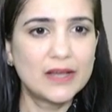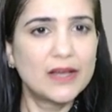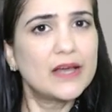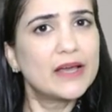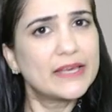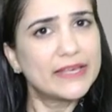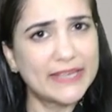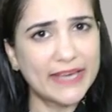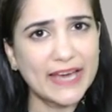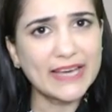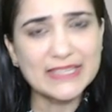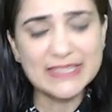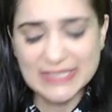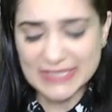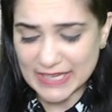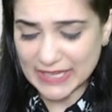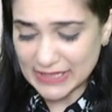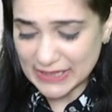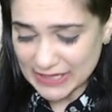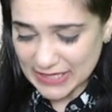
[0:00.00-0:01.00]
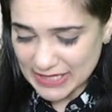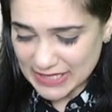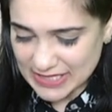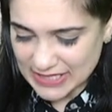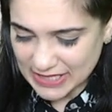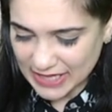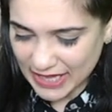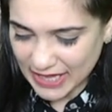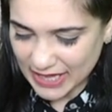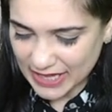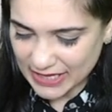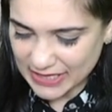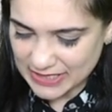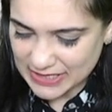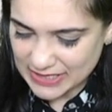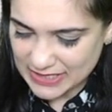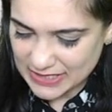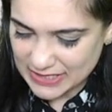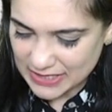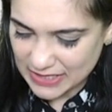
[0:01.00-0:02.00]
Yes, in this
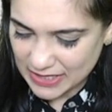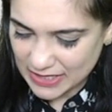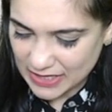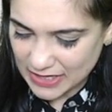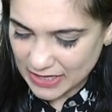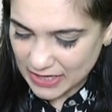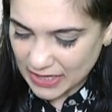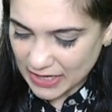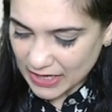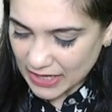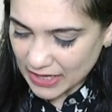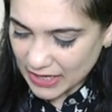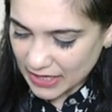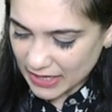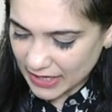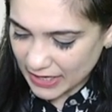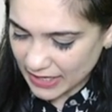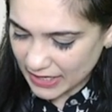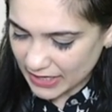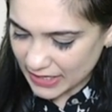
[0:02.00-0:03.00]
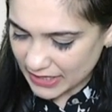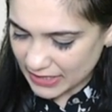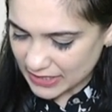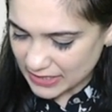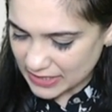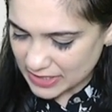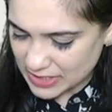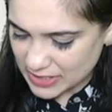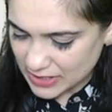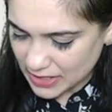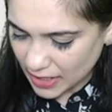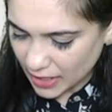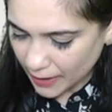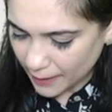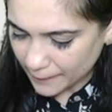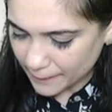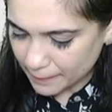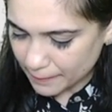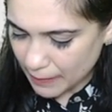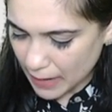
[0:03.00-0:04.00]
case, A is
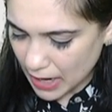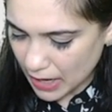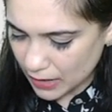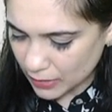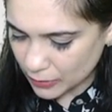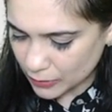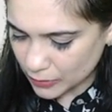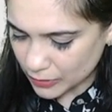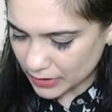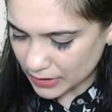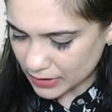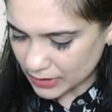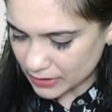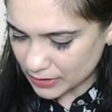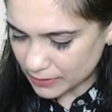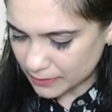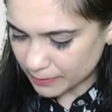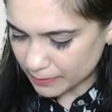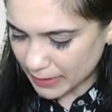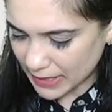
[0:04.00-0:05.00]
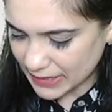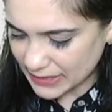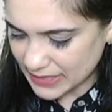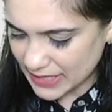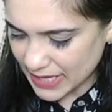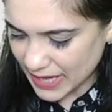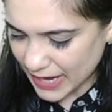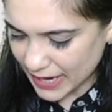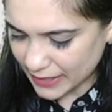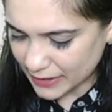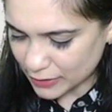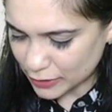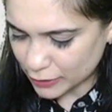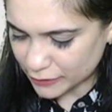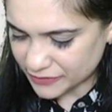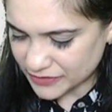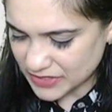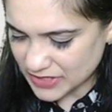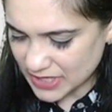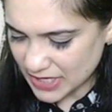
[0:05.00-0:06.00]
bound by the act of
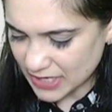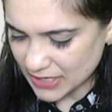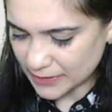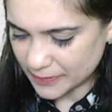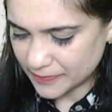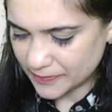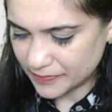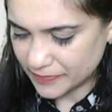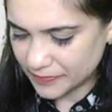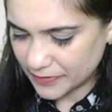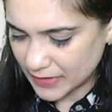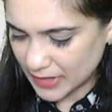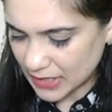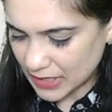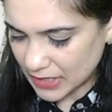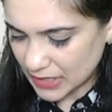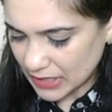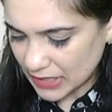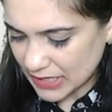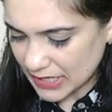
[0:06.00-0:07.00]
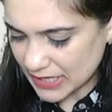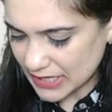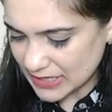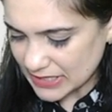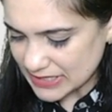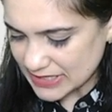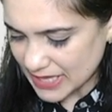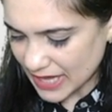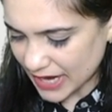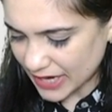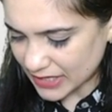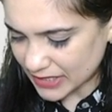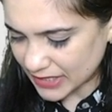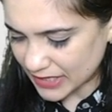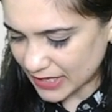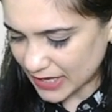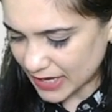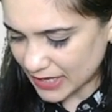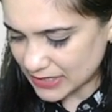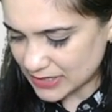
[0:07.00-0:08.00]
C. He is acting
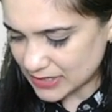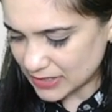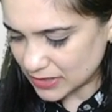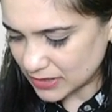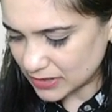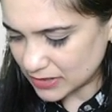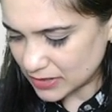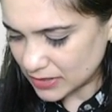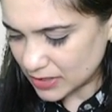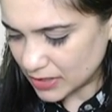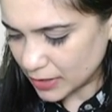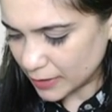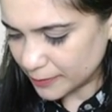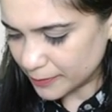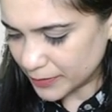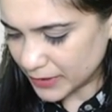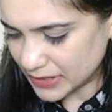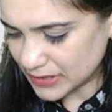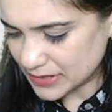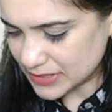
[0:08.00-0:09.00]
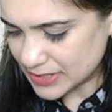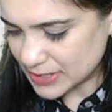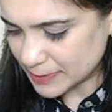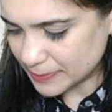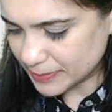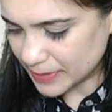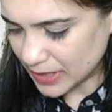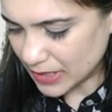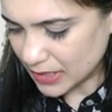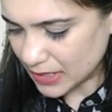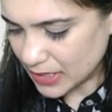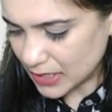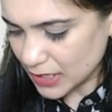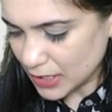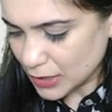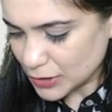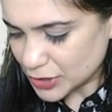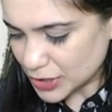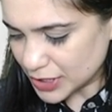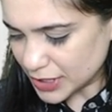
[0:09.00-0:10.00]
as a principal.
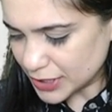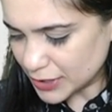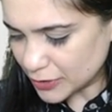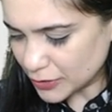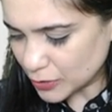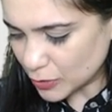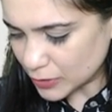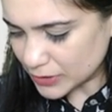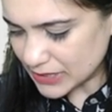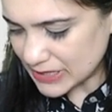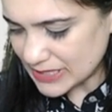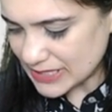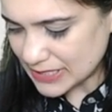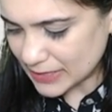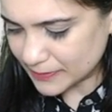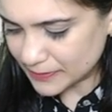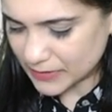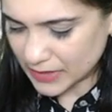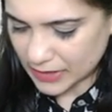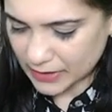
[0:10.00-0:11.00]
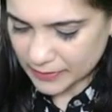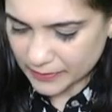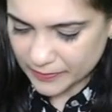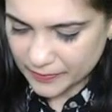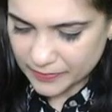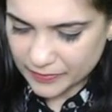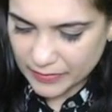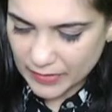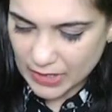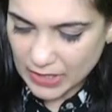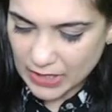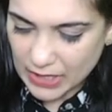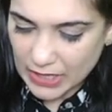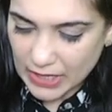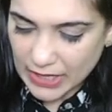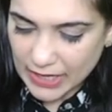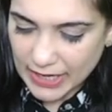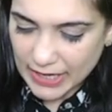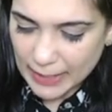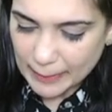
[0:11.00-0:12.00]
So did you notice something?
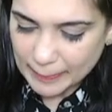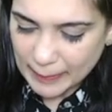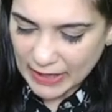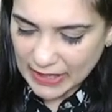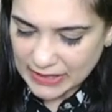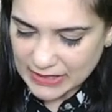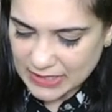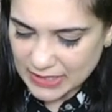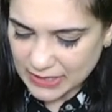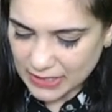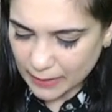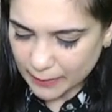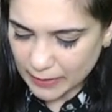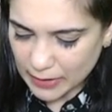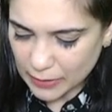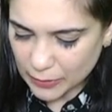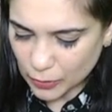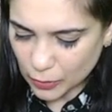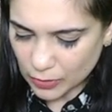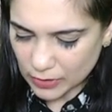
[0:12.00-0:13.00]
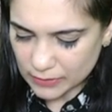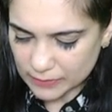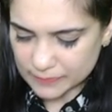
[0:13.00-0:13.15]
A plays a double role.